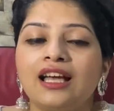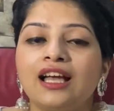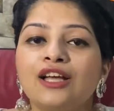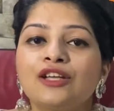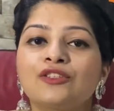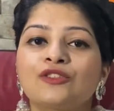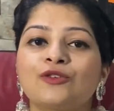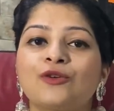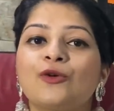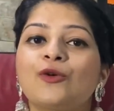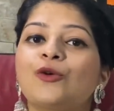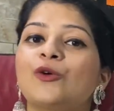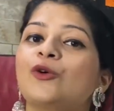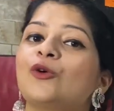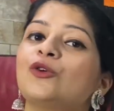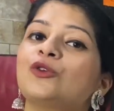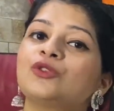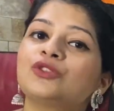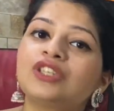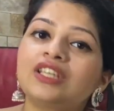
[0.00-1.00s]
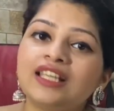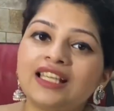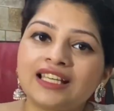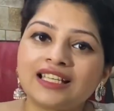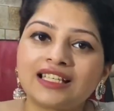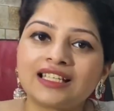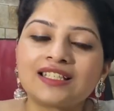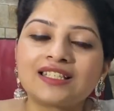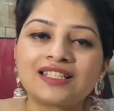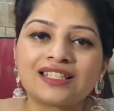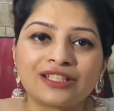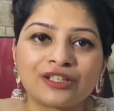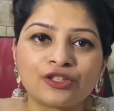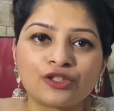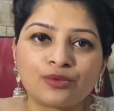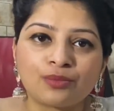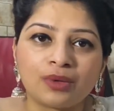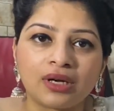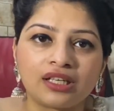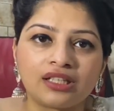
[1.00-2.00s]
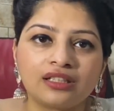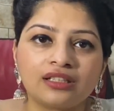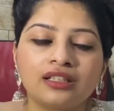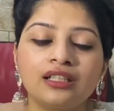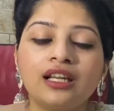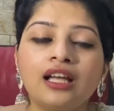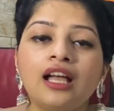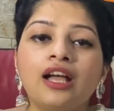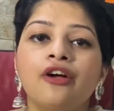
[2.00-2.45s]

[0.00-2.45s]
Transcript: So go to the LinkedIn search button,